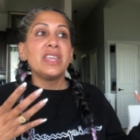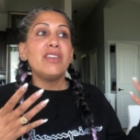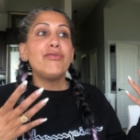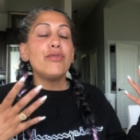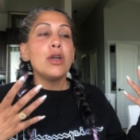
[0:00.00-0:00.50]

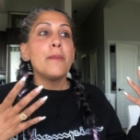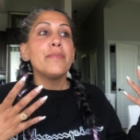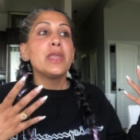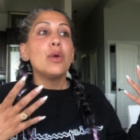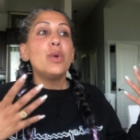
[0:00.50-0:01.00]
if,
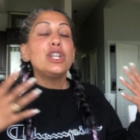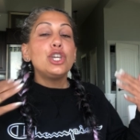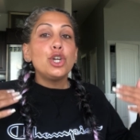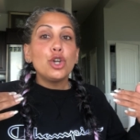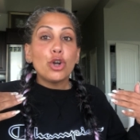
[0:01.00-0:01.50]

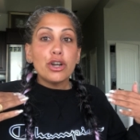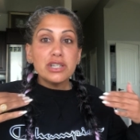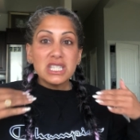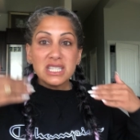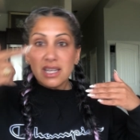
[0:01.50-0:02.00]
when your
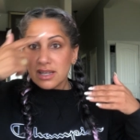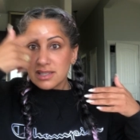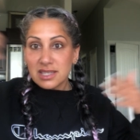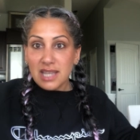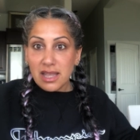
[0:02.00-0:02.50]

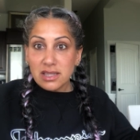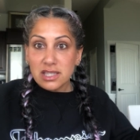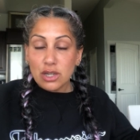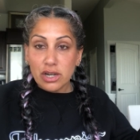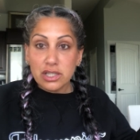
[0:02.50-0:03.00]
sixth sense
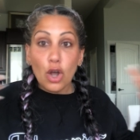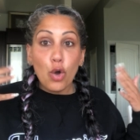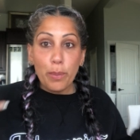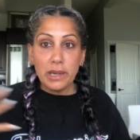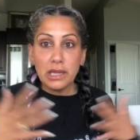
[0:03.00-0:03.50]
starts
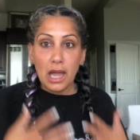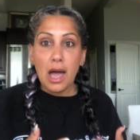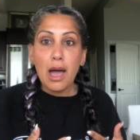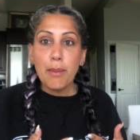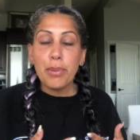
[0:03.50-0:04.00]
opening
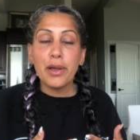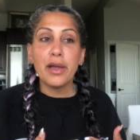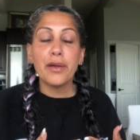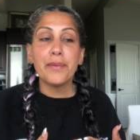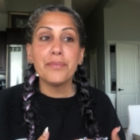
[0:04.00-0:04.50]
up
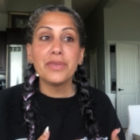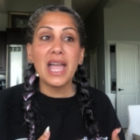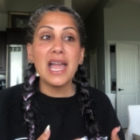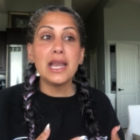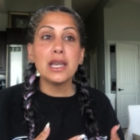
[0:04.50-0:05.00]

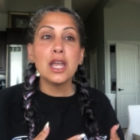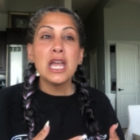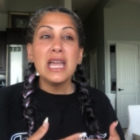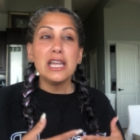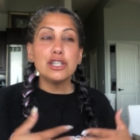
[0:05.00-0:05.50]
and
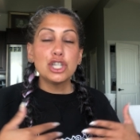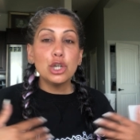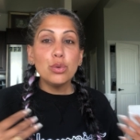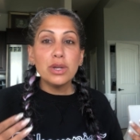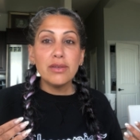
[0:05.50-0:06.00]

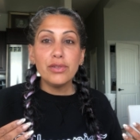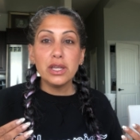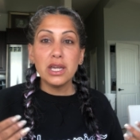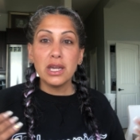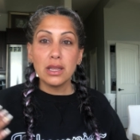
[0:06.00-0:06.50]

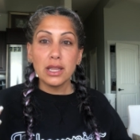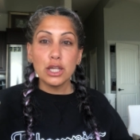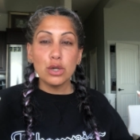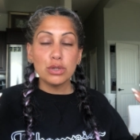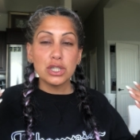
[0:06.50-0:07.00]
intuitively
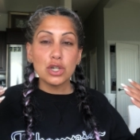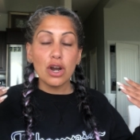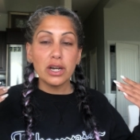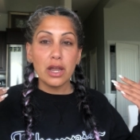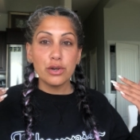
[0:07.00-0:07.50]
you
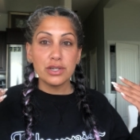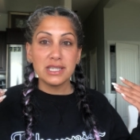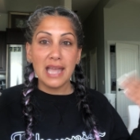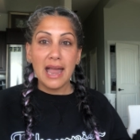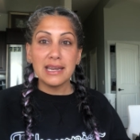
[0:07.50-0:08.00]
start
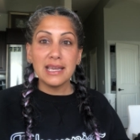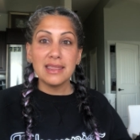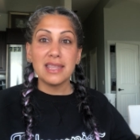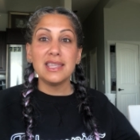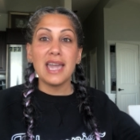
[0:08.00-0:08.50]

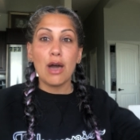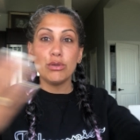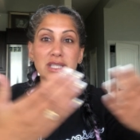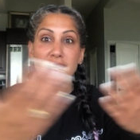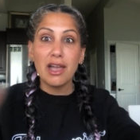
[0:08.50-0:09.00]
understanding that the
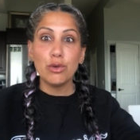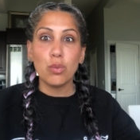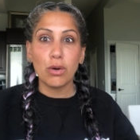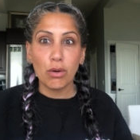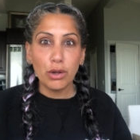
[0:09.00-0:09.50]

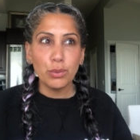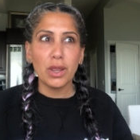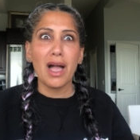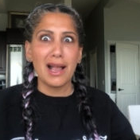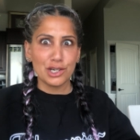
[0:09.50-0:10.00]
outside world
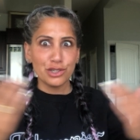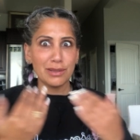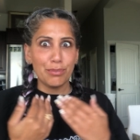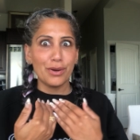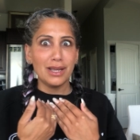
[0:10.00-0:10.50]
will
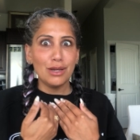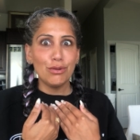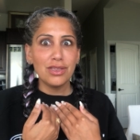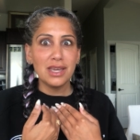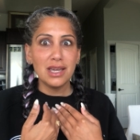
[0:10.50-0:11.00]
actually bring
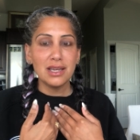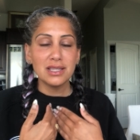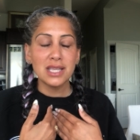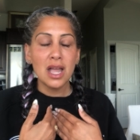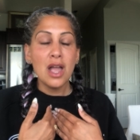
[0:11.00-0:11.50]
you things